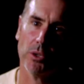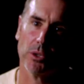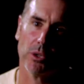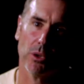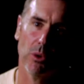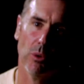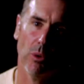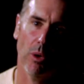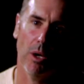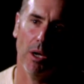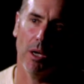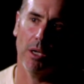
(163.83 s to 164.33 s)

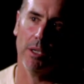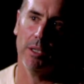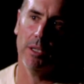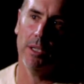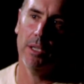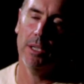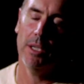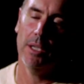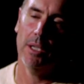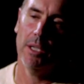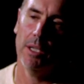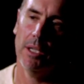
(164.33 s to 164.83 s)
also
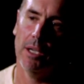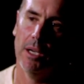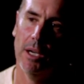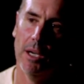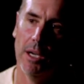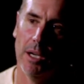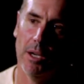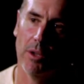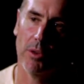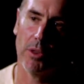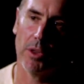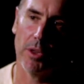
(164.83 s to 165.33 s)
on,
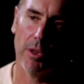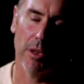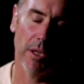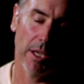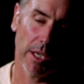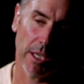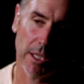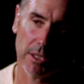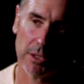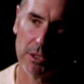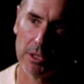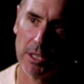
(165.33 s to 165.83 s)

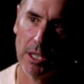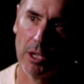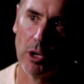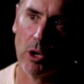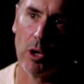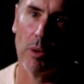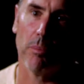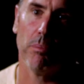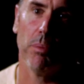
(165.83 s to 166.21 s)
like I said,